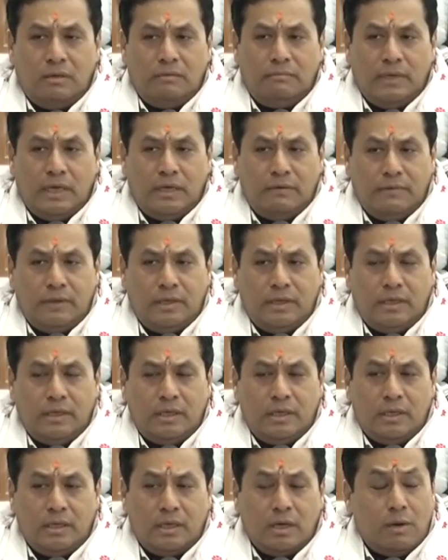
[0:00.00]
very,
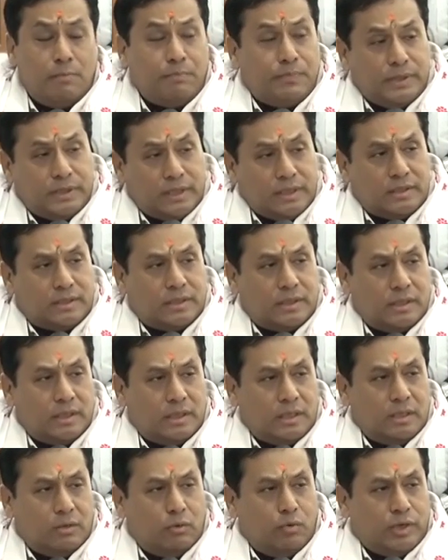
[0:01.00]
very competent
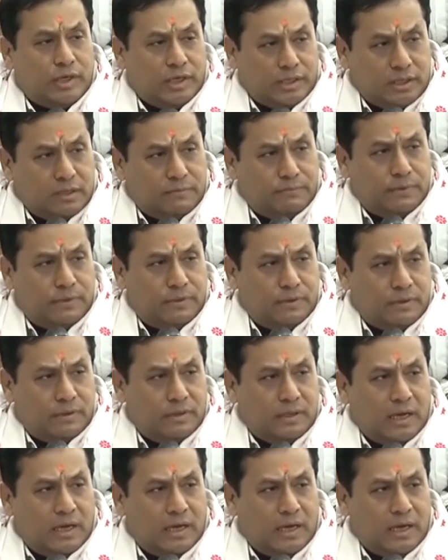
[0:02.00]
wicketkeeper.